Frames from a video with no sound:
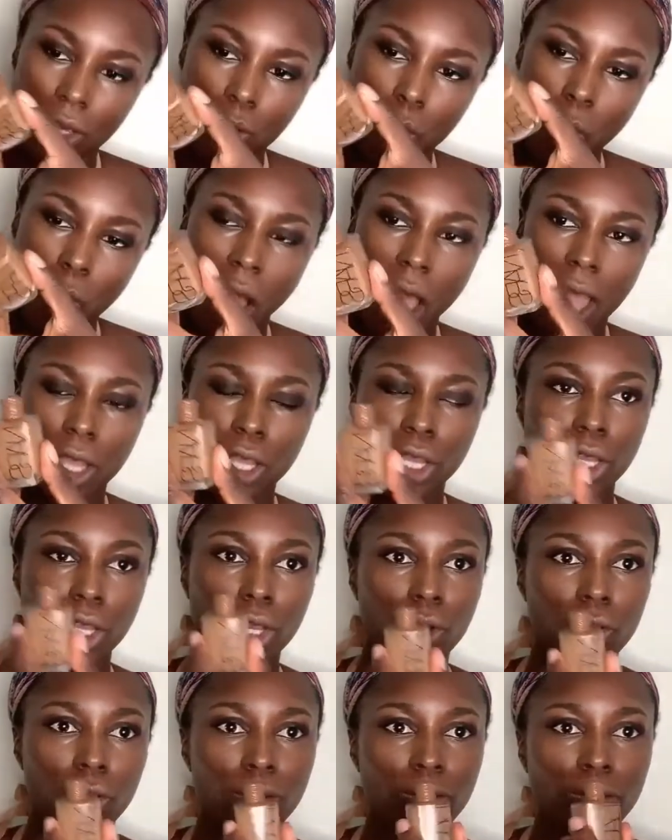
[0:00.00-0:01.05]

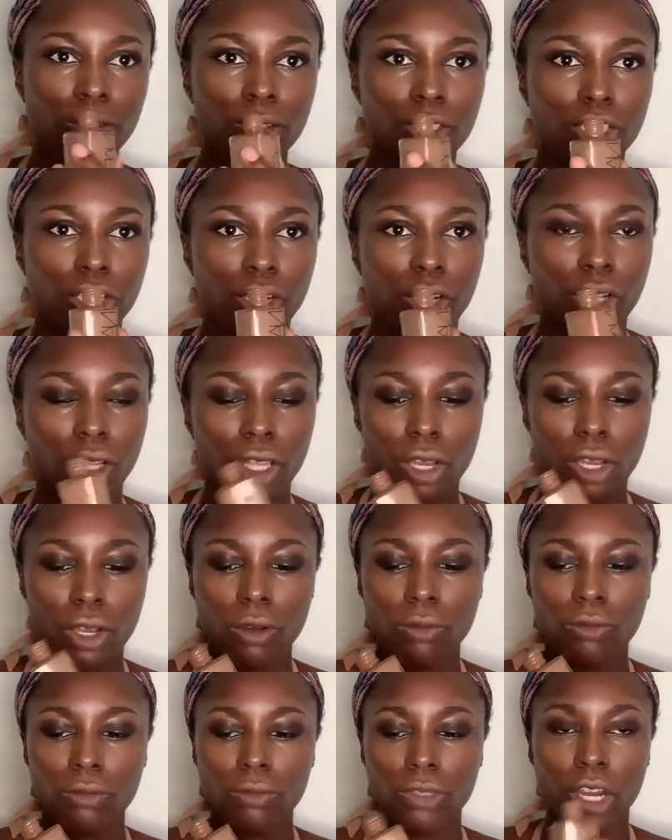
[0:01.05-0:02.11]
Guaku Sheer
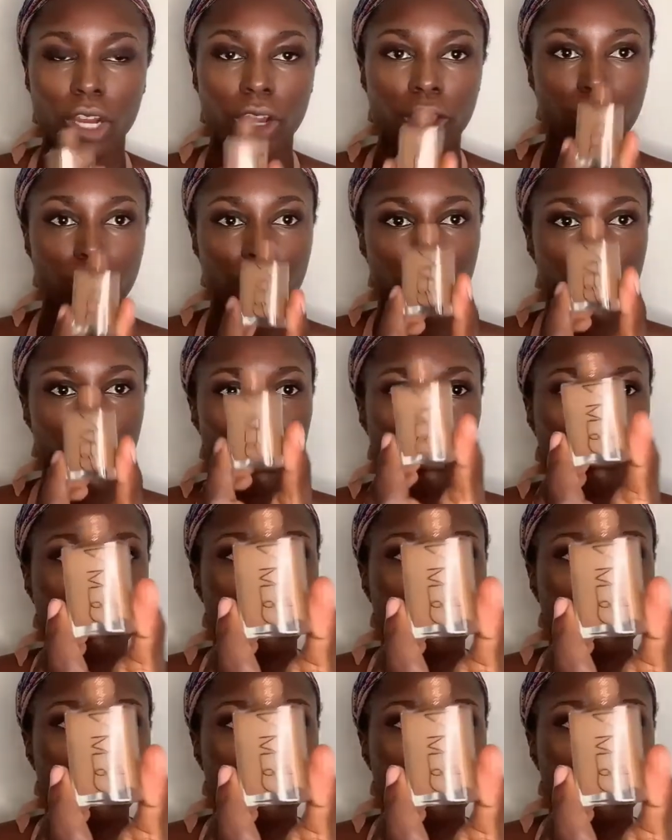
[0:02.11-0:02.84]
Glow Dark 3.